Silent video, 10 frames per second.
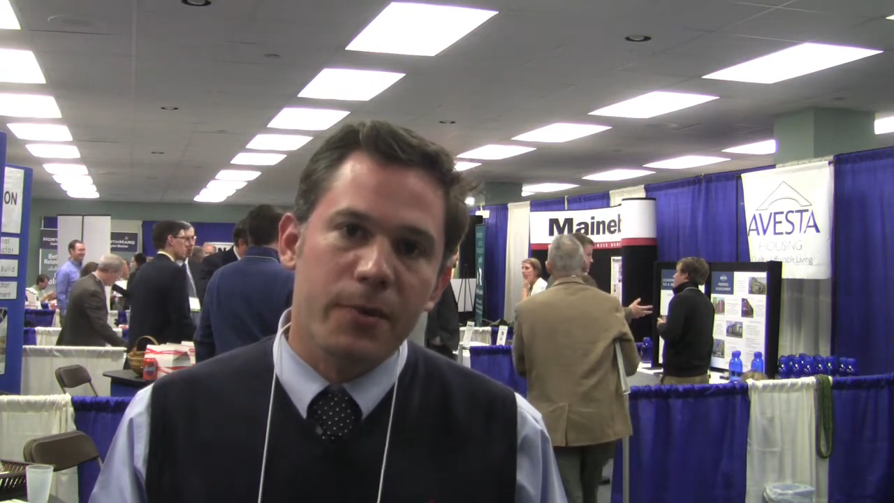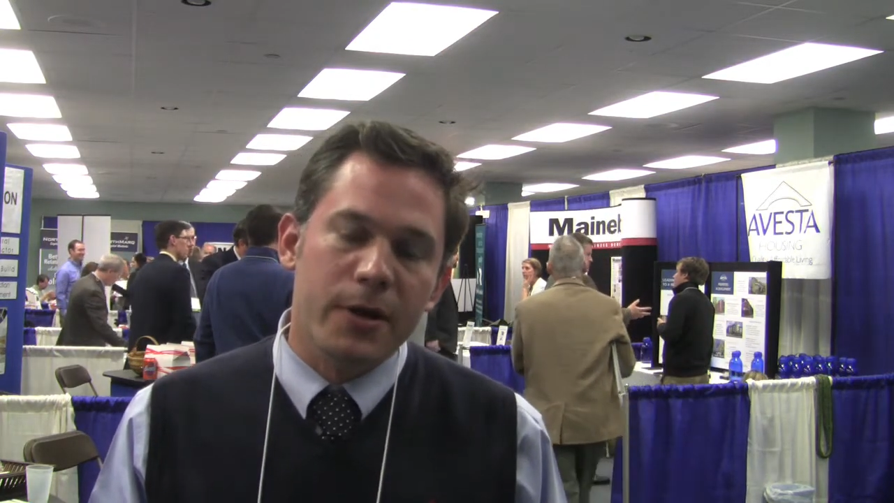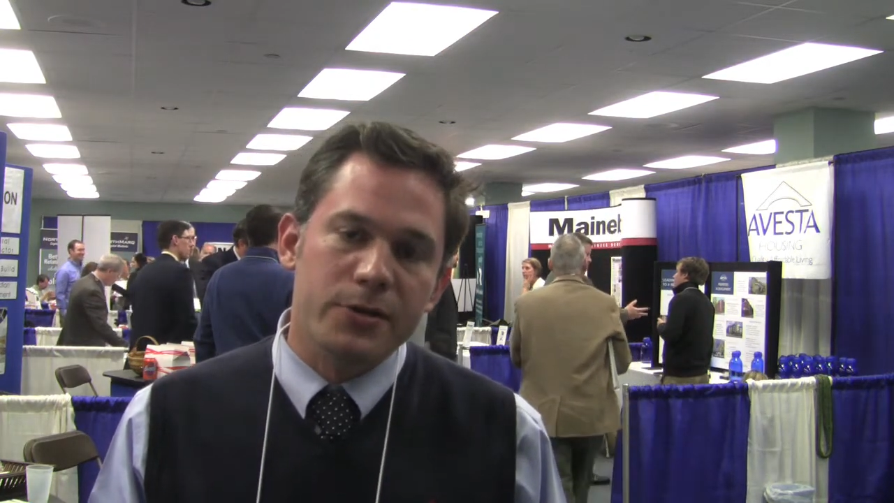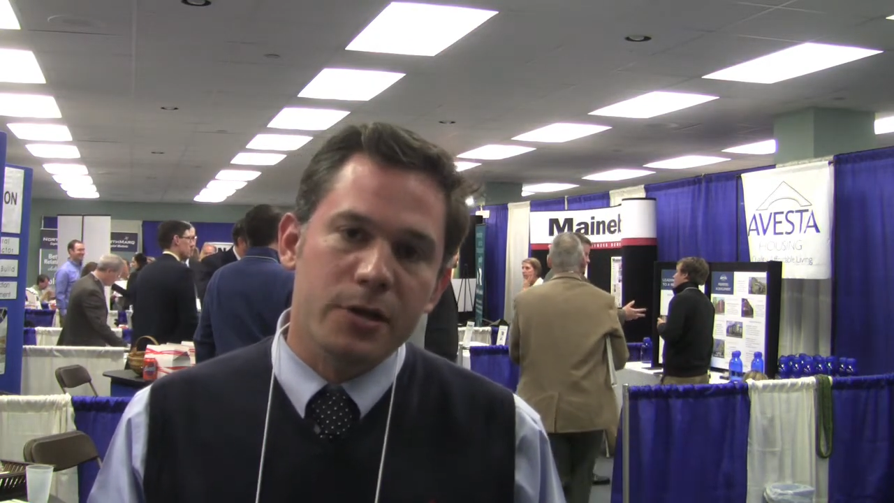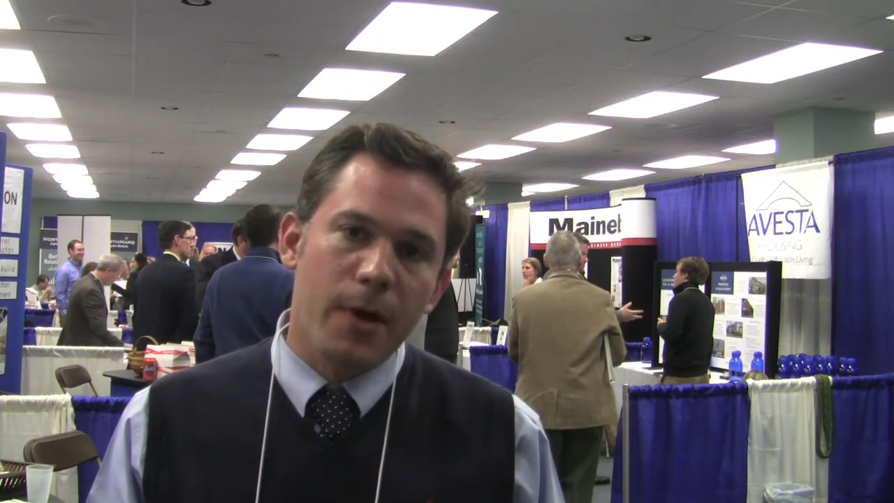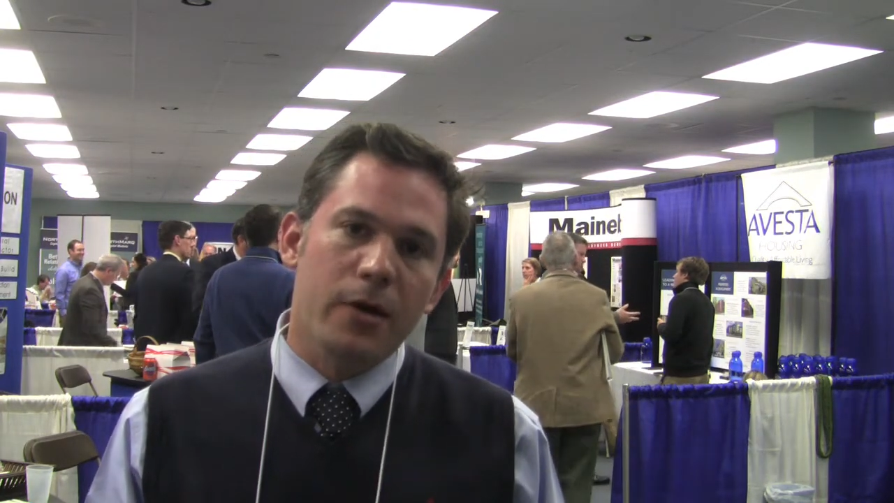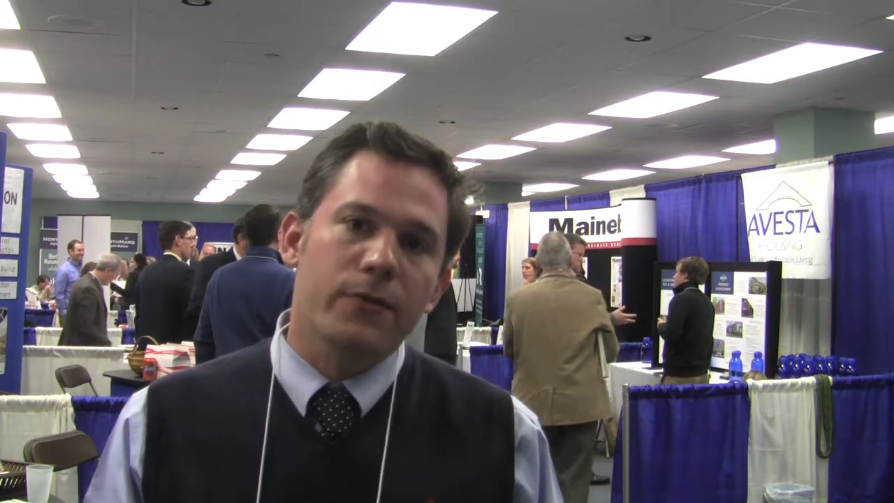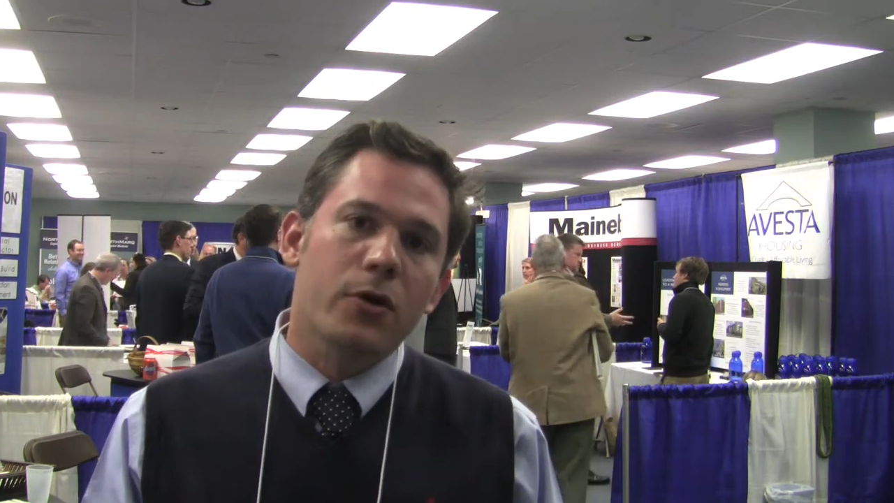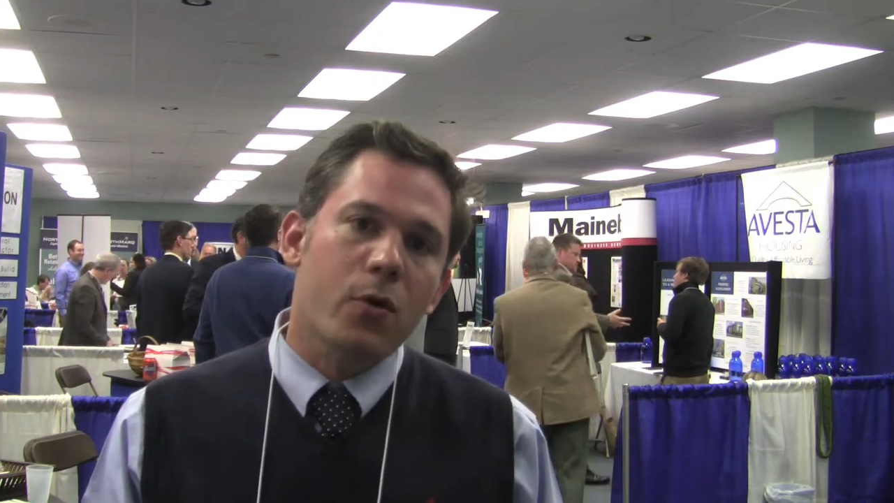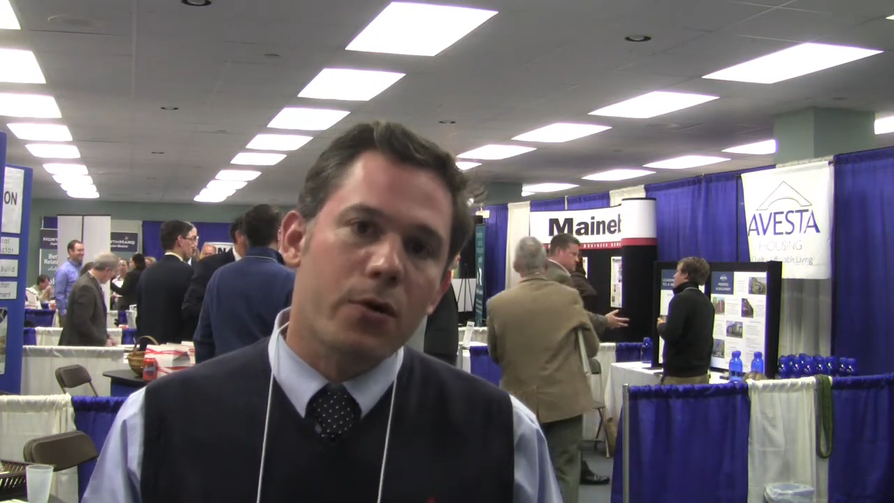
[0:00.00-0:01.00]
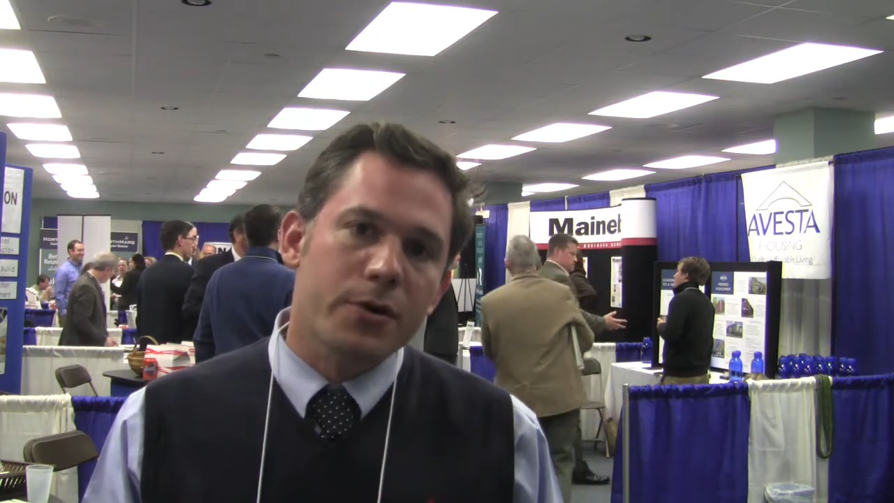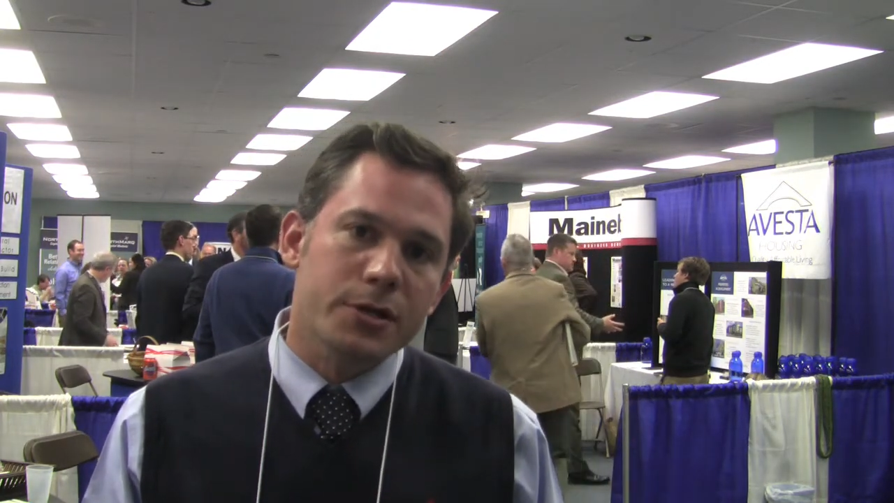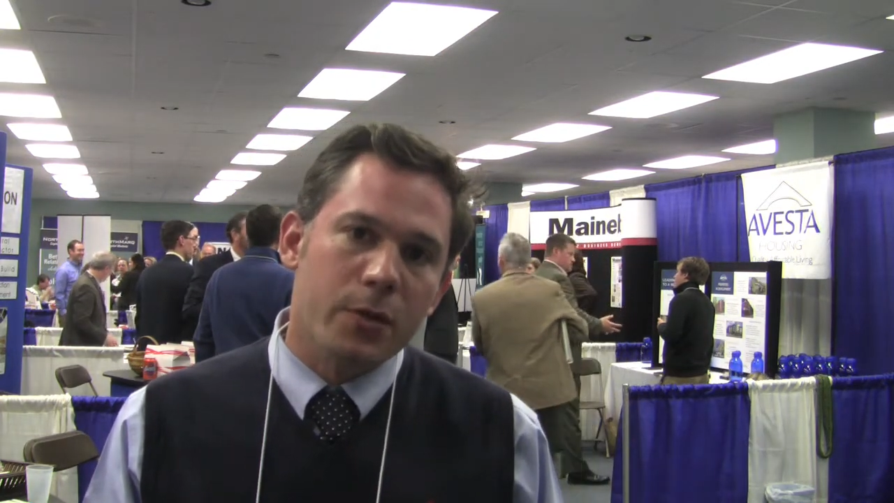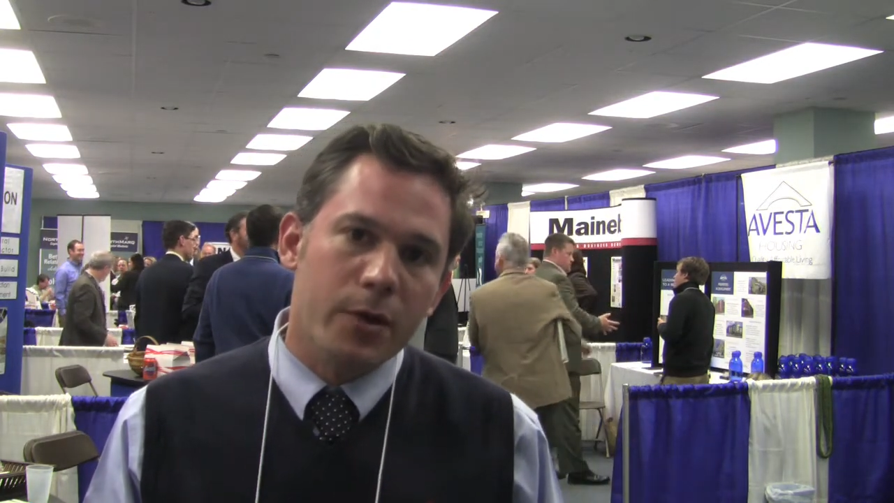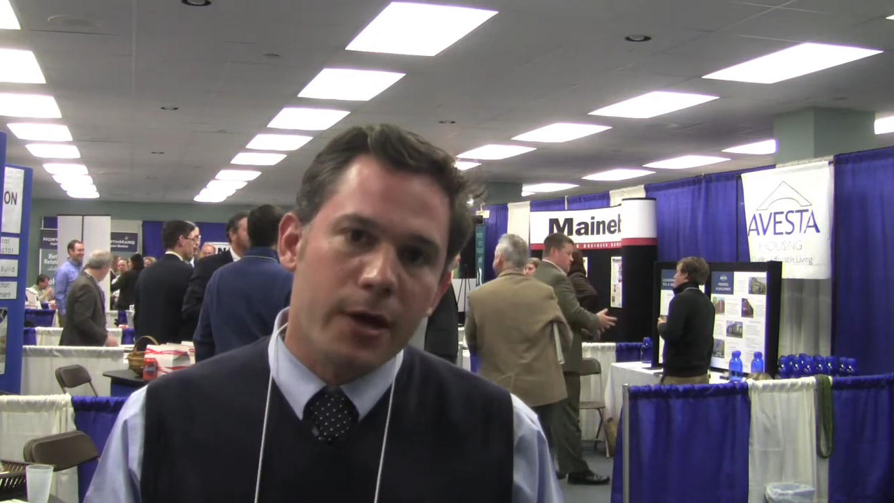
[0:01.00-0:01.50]
but it's the amount of
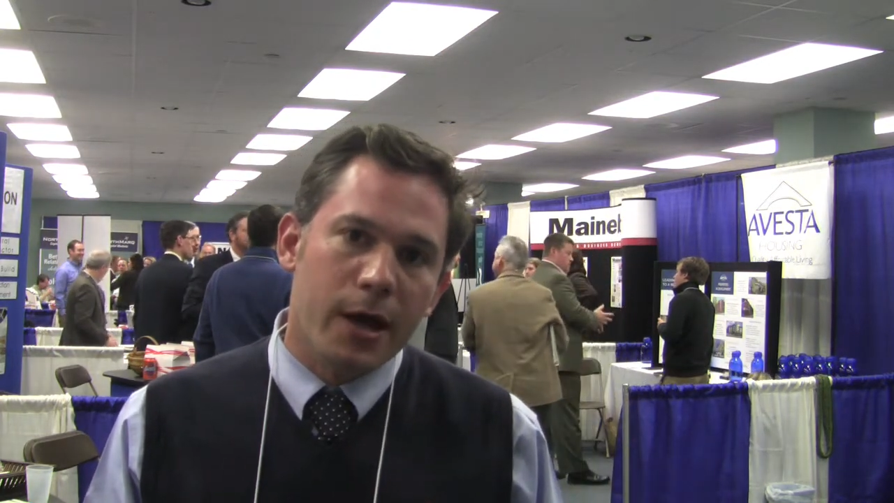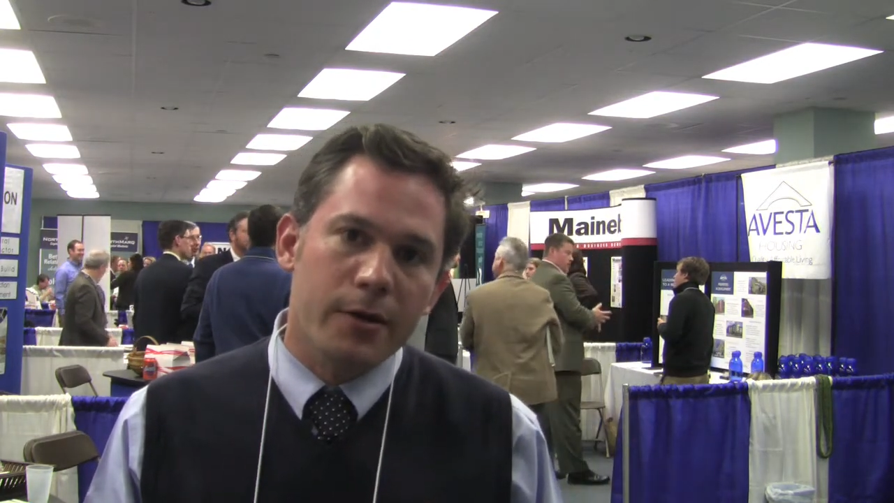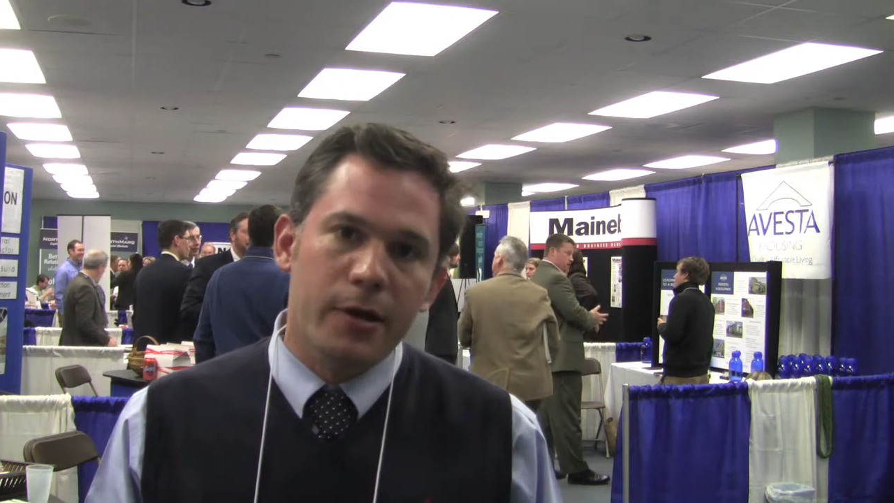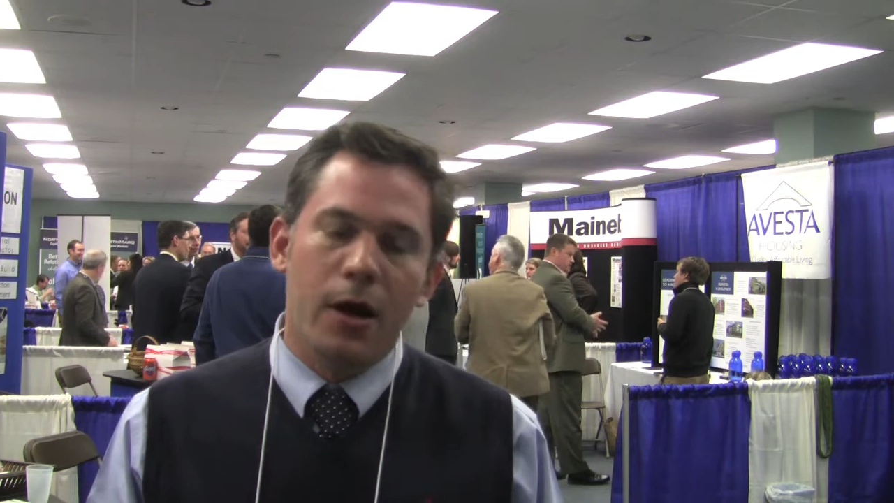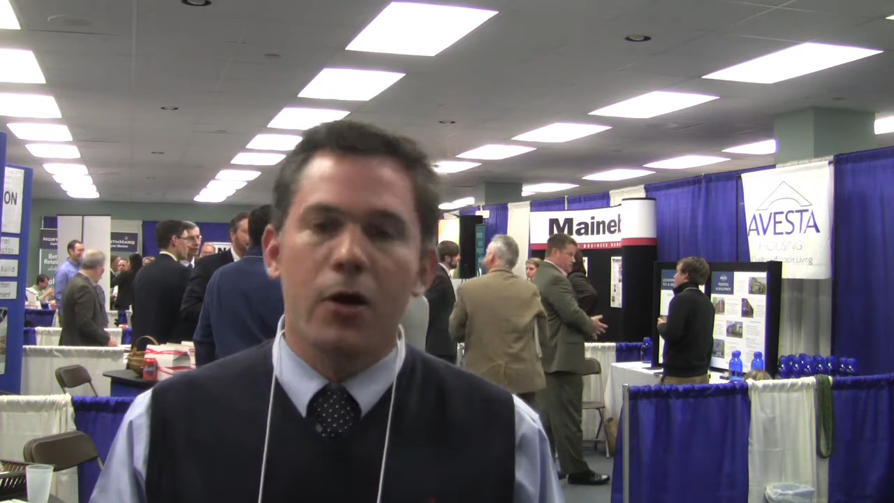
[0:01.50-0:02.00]
inquiries that we get,